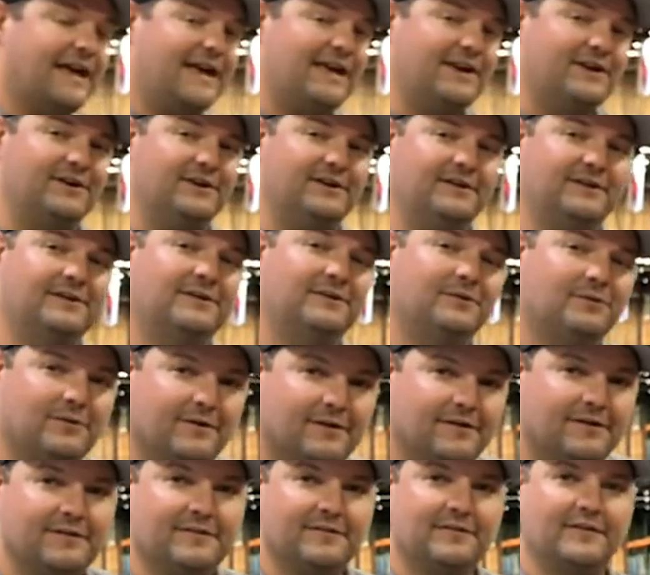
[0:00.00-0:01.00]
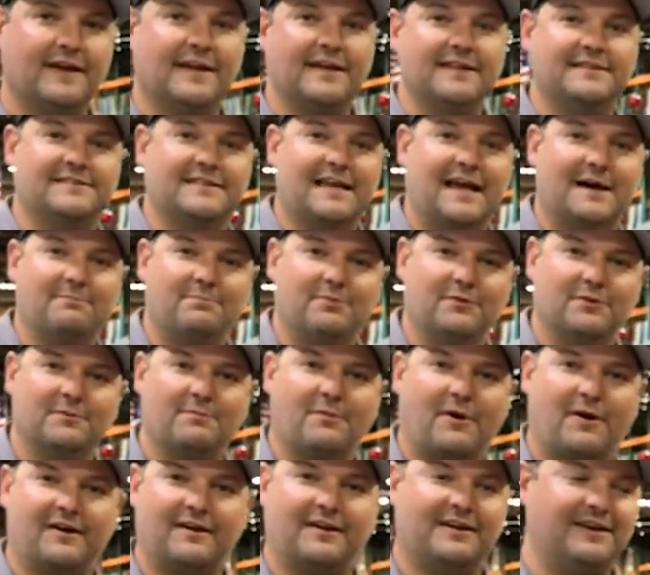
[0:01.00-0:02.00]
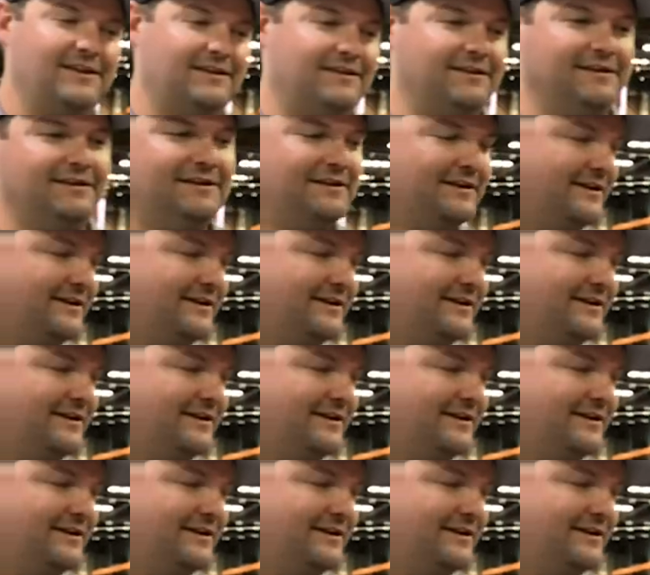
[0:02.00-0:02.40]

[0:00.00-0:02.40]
later, they sample the market